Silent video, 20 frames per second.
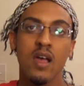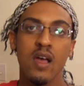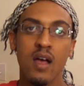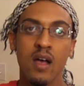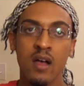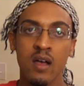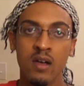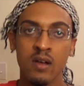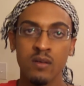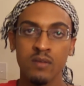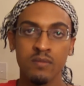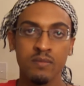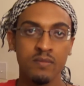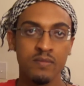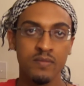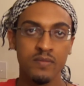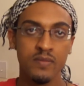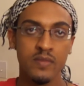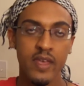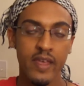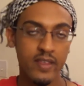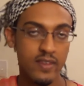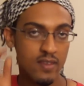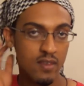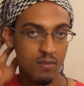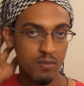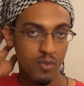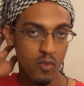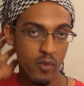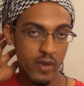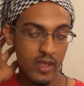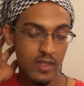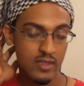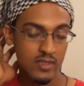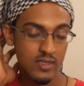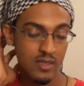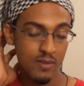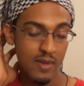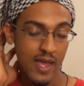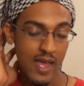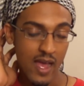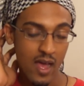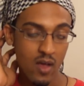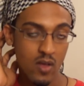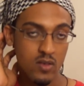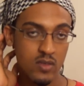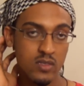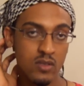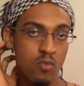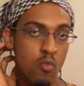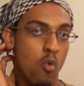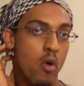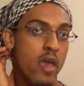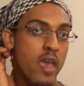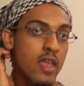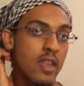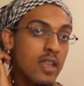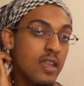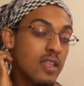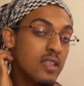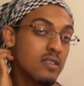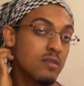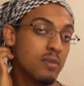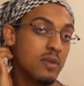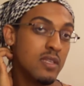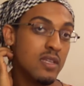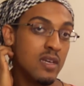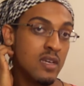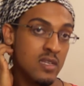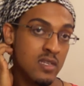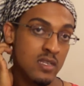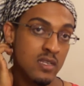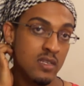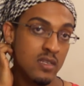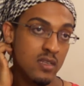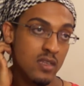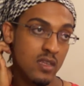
at some point, somehow, some way, and it needs to be done,